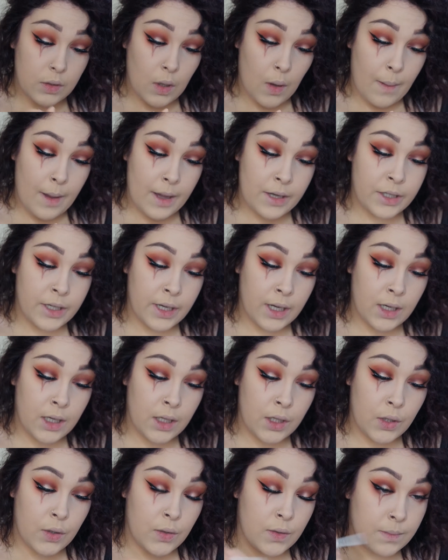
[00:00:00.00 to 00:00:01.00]
So I'm actually
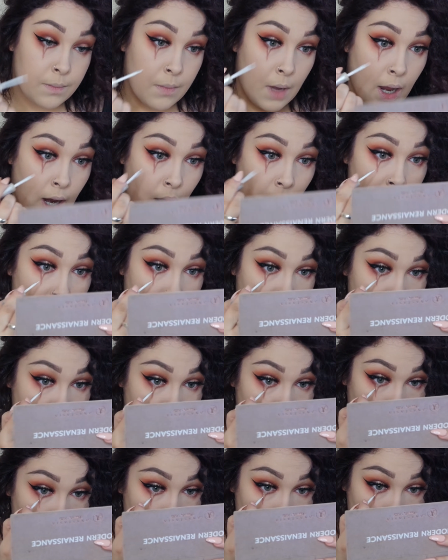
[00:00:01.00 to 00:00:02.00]
going to use my eyelash
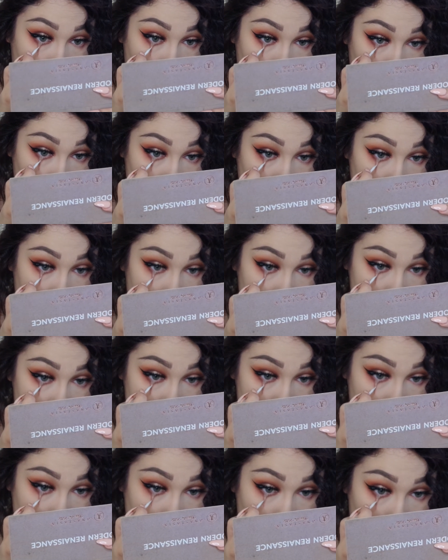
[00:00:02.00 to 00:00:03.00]
glue for this,
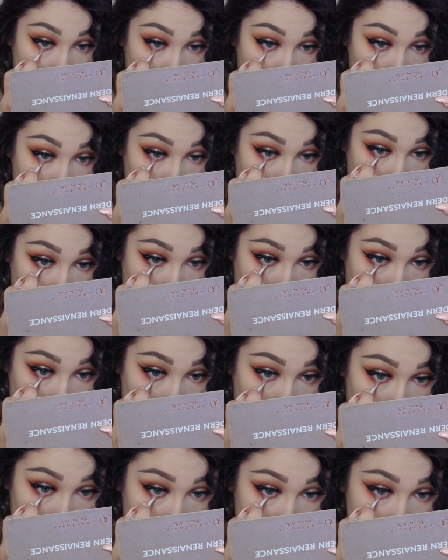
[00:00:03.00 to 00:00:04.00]

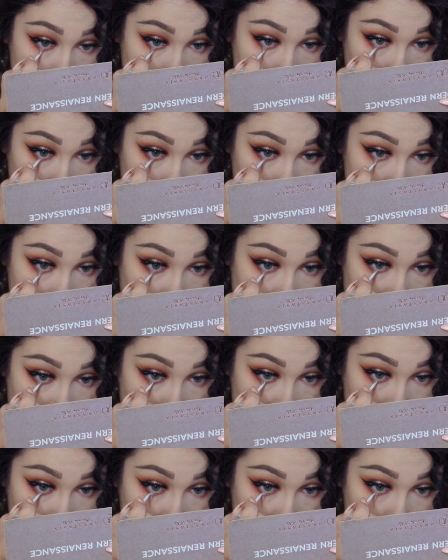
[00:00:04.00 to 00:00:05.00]
just because I
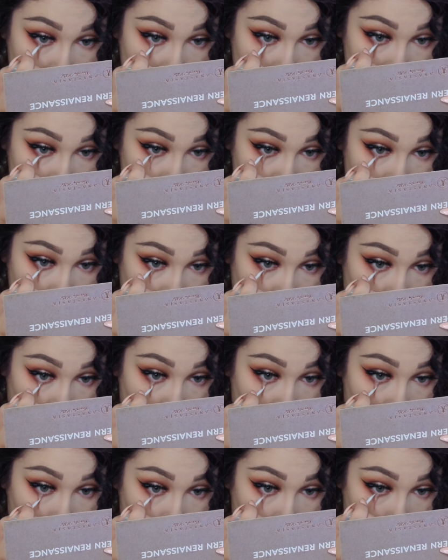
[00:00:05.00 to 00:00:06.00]
have more
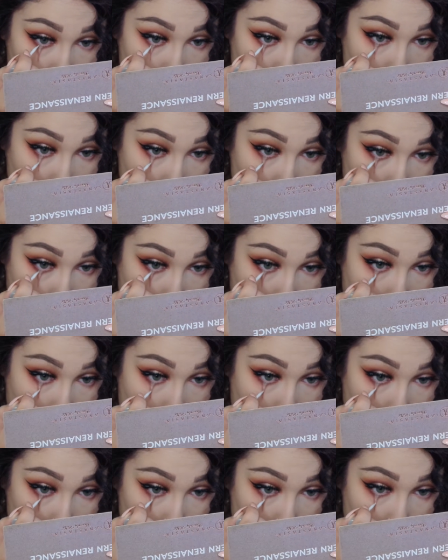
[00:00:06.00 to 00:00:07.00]
control
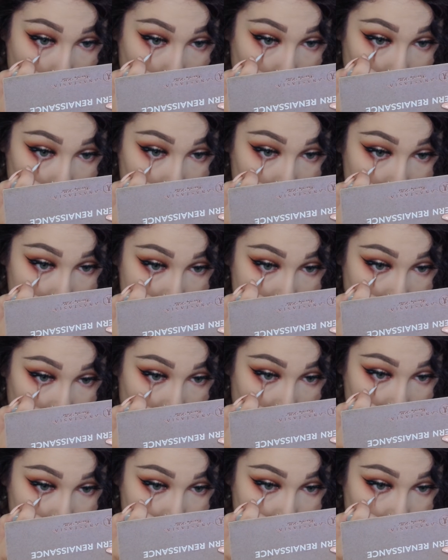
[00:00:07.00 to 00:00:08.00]
using
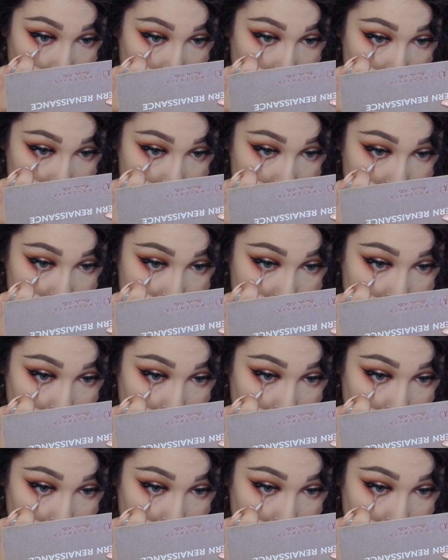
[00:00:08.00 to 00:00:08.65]
a brush.